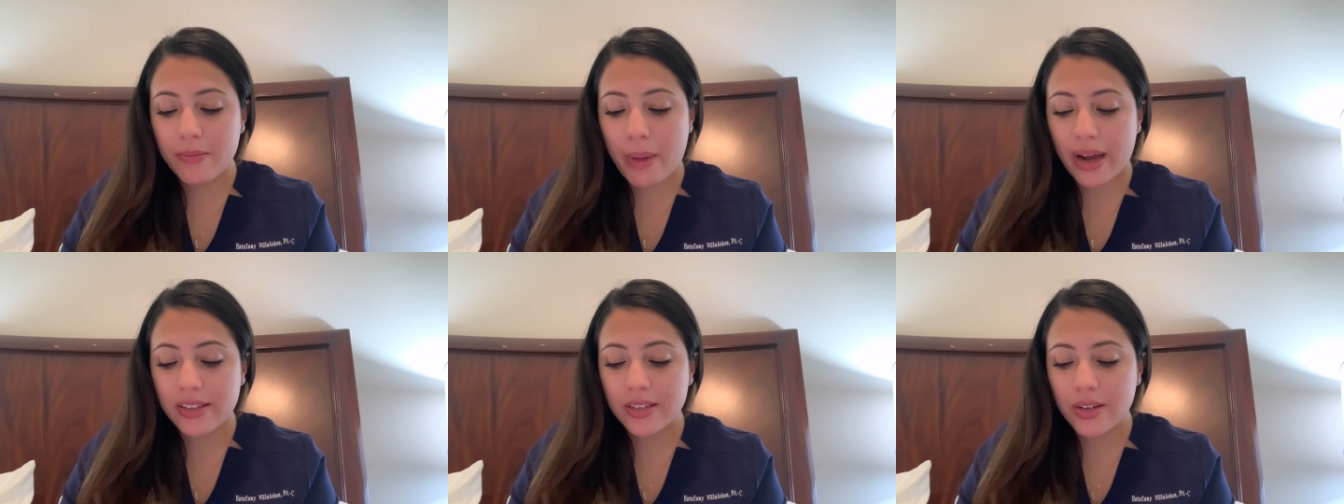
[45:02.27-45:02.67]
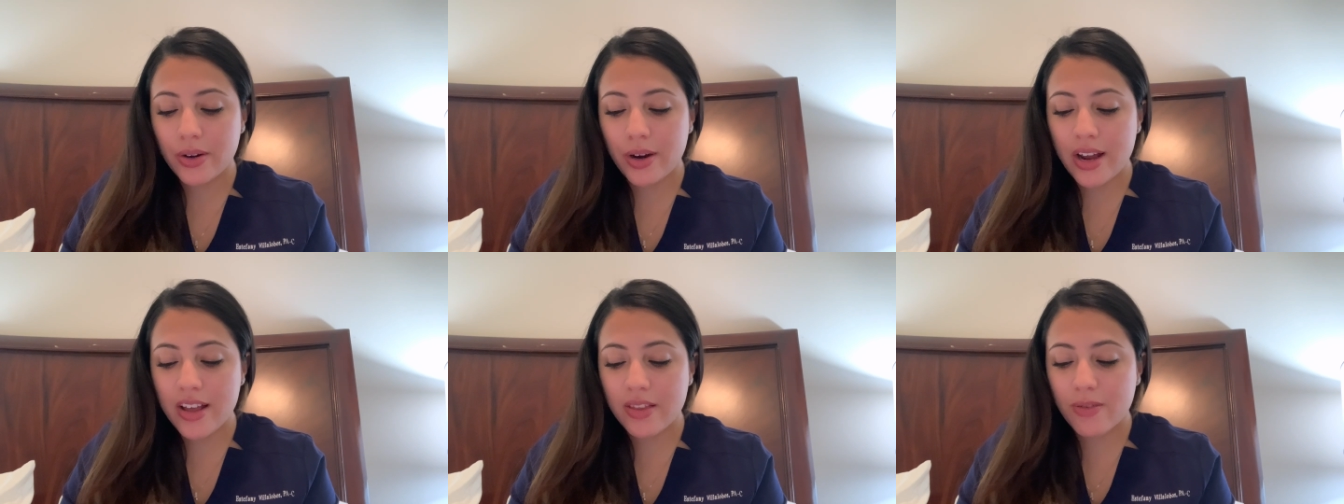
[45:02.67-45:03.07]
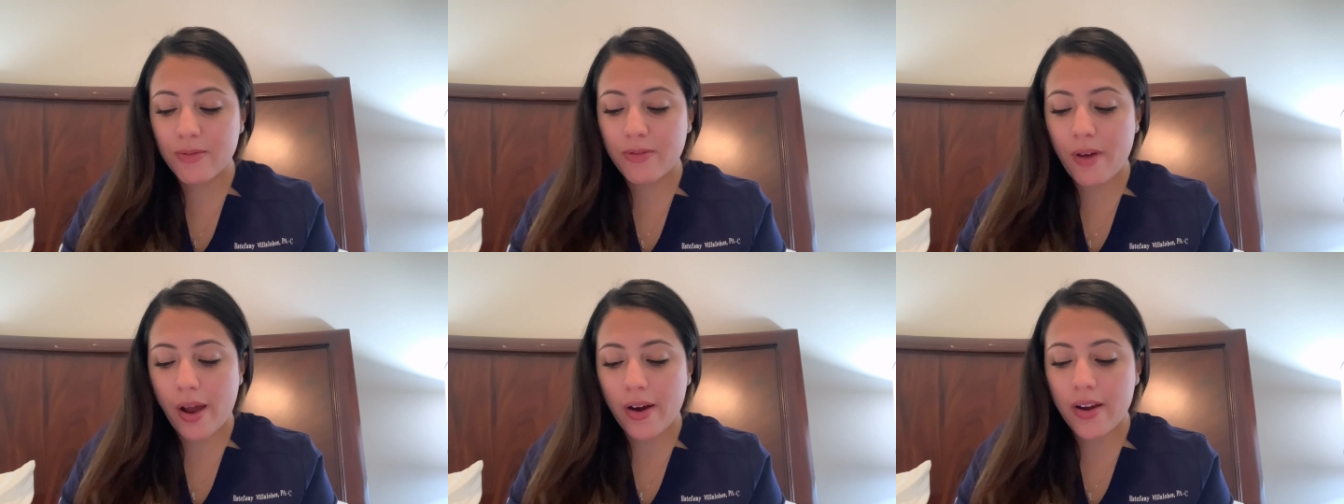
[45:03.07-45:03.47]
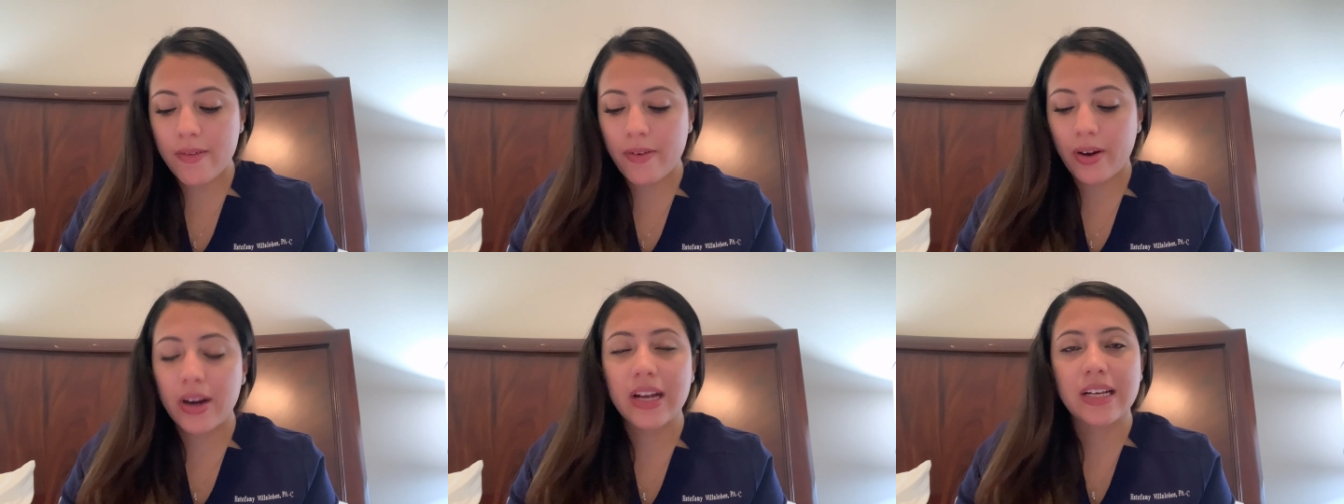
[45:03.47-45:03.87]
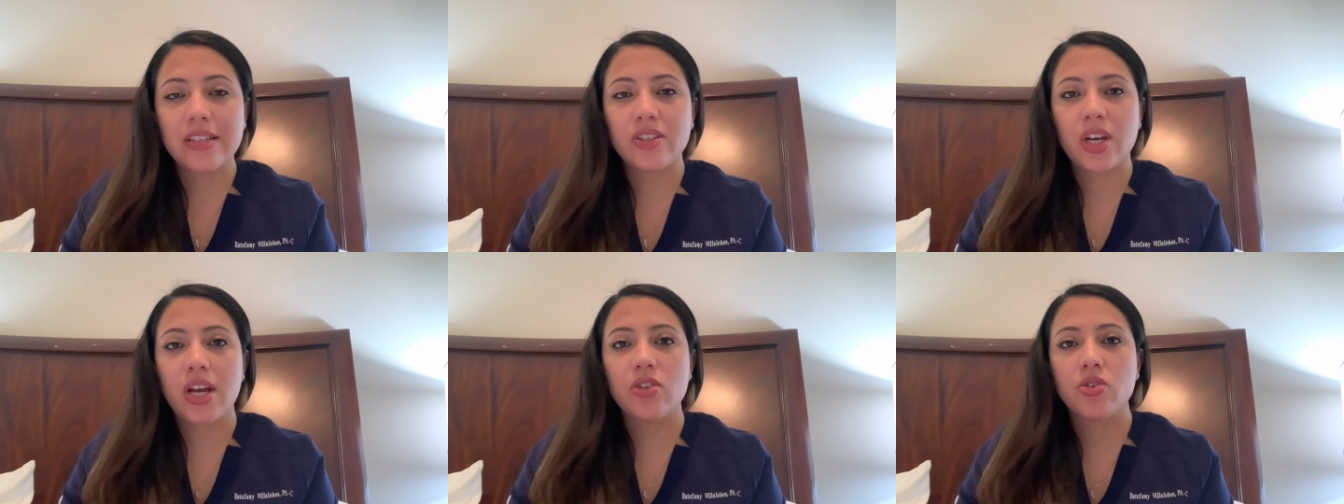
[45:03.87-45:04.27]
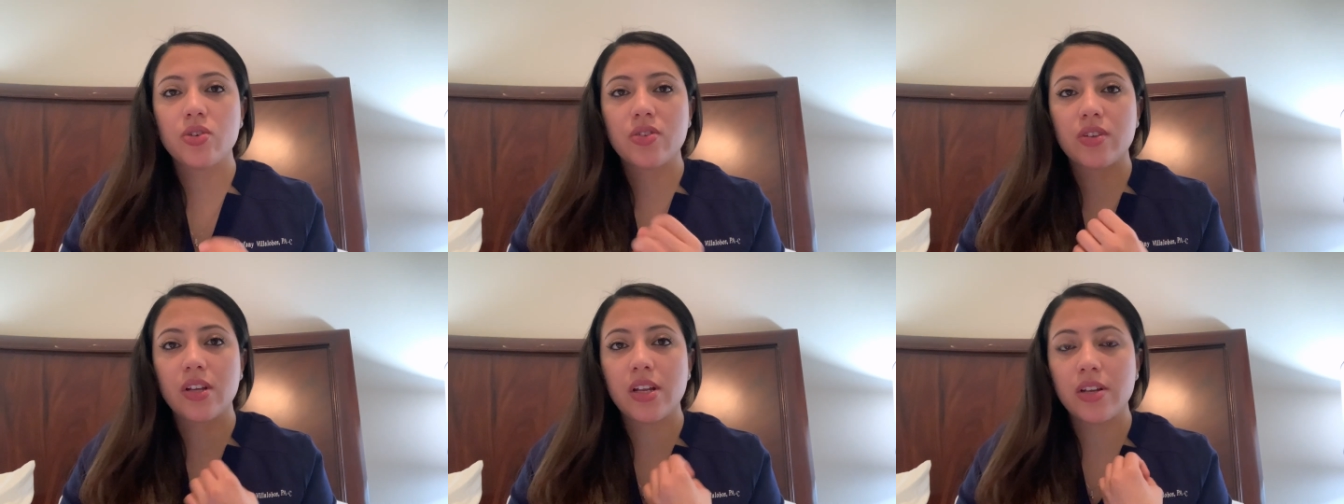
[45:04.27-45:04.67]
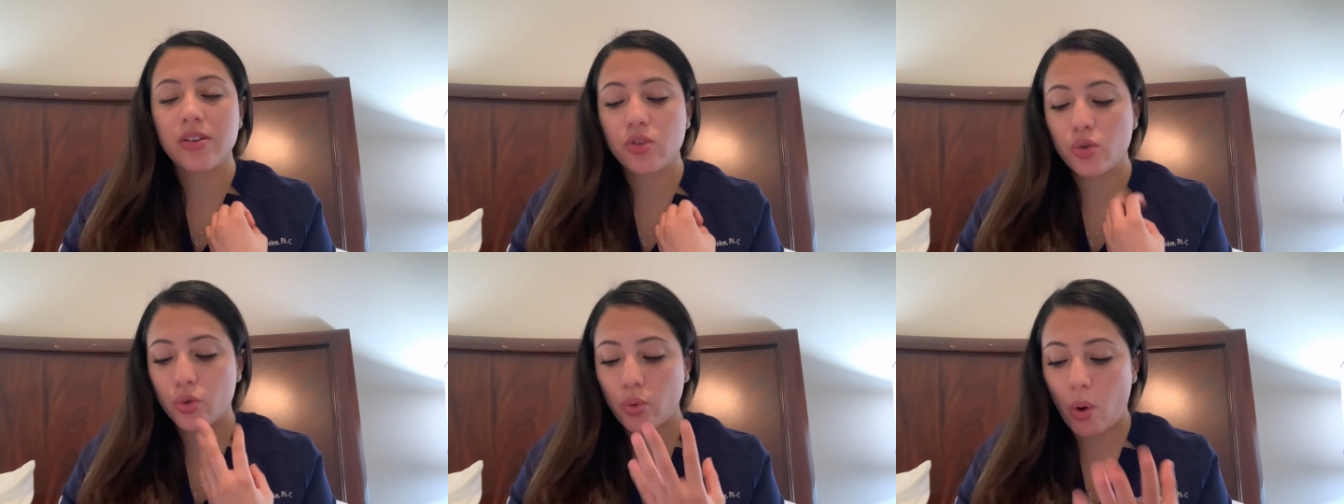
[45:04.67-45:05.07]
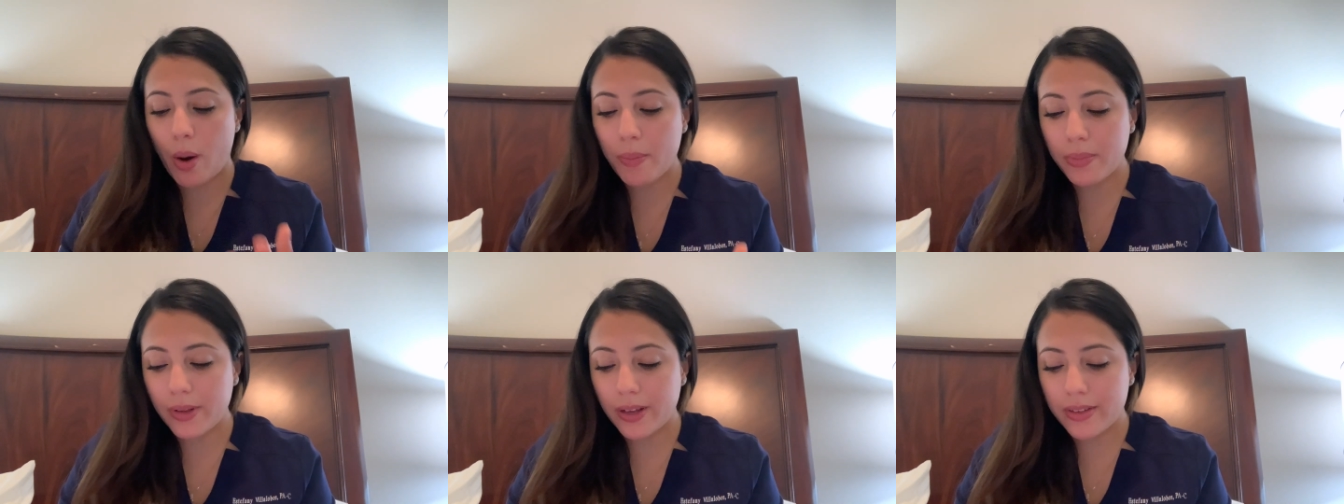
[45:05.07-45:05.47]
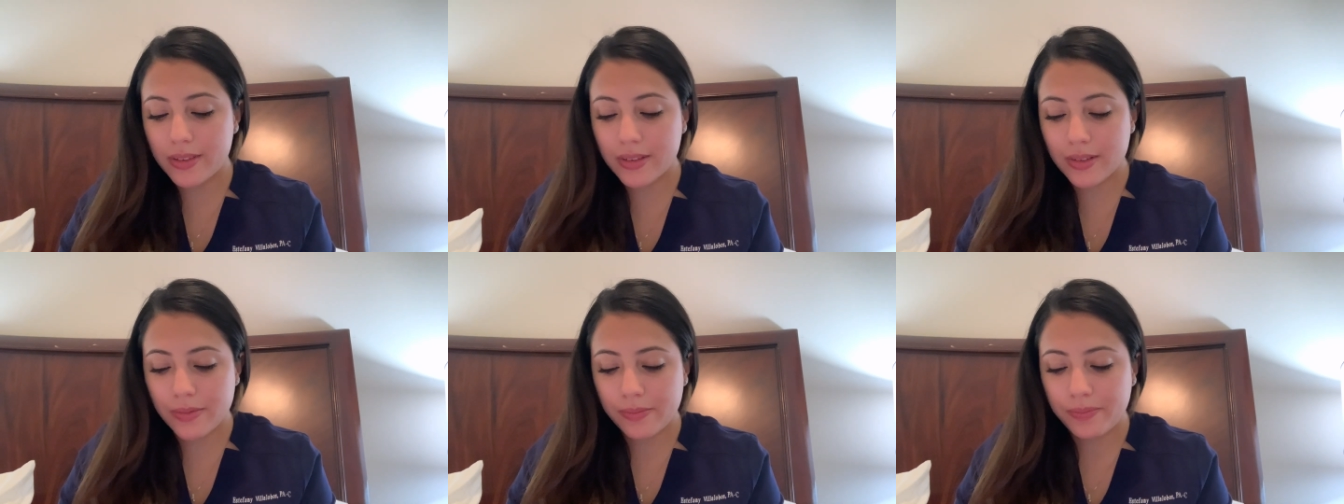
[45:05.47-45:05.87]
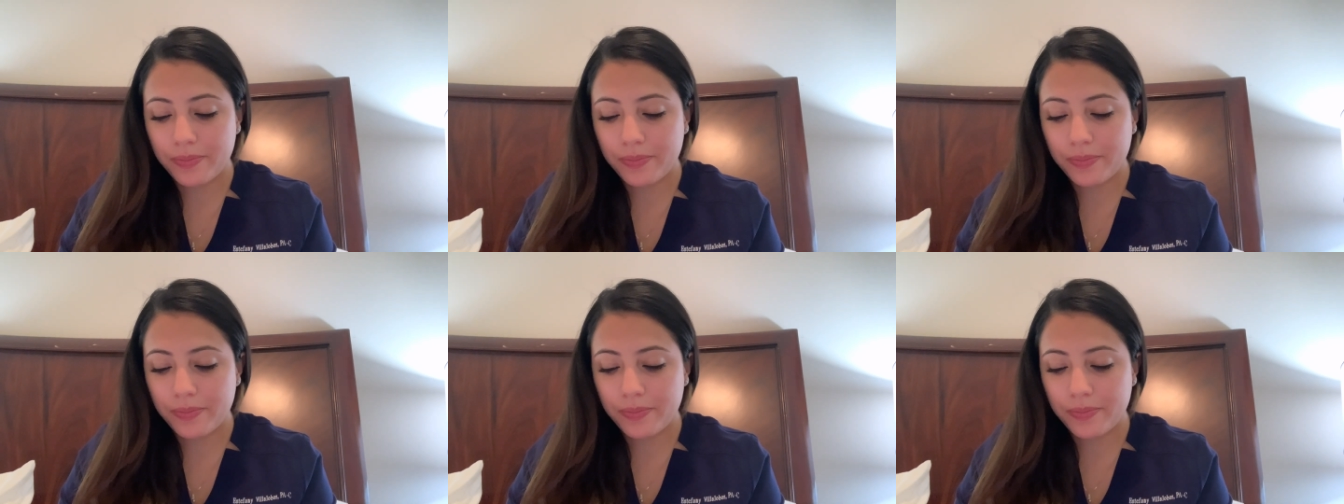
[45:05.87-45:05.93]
bacteria. It's very, very contagious in droplets.